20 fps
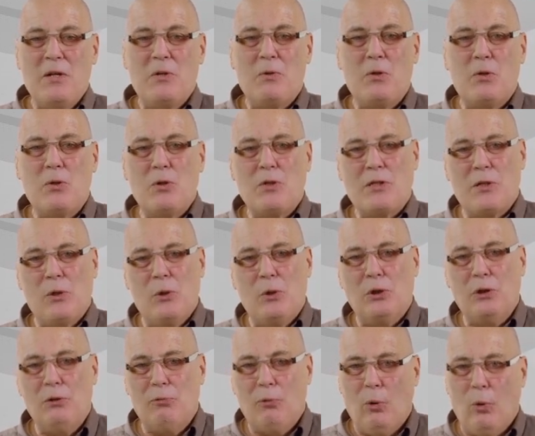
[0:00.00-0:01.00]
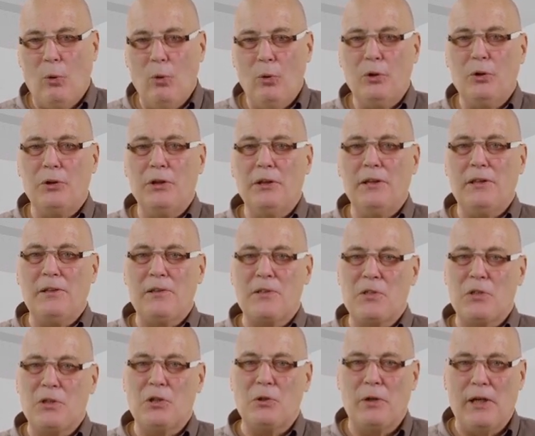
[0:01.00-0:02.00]
the solution for all critical
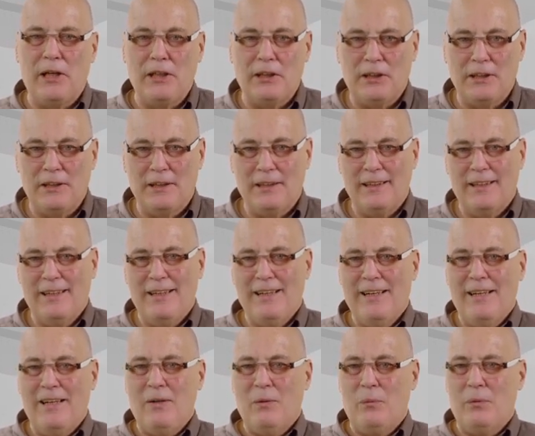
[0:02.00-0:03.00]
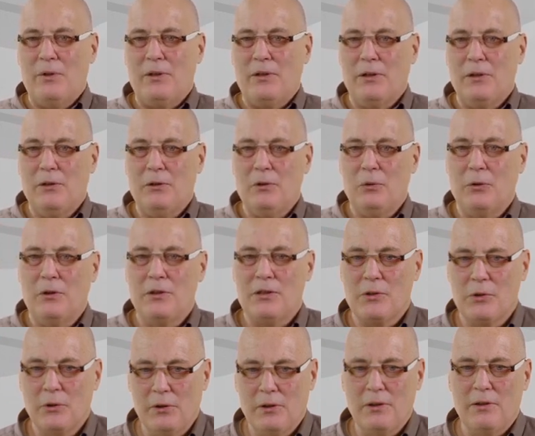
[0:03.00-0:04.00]
situations. We go to a
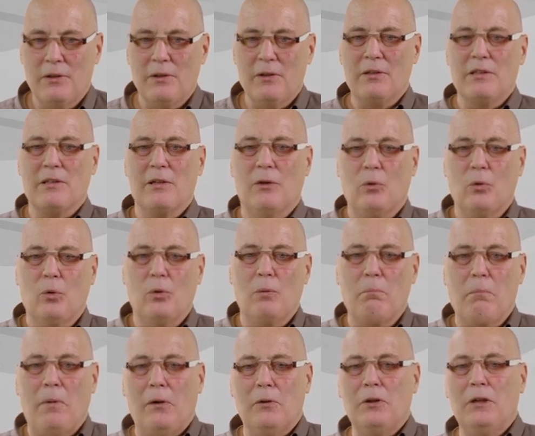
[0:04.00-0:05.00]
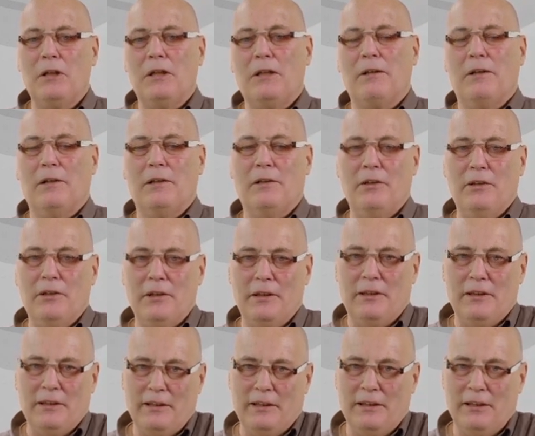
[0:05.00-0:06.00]
certain so-called multi-criteria
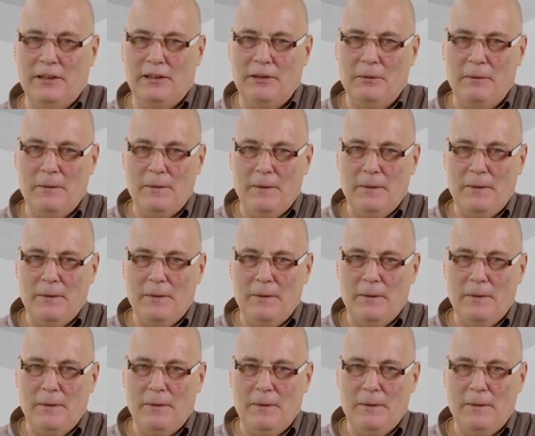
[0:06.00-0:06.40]
technique.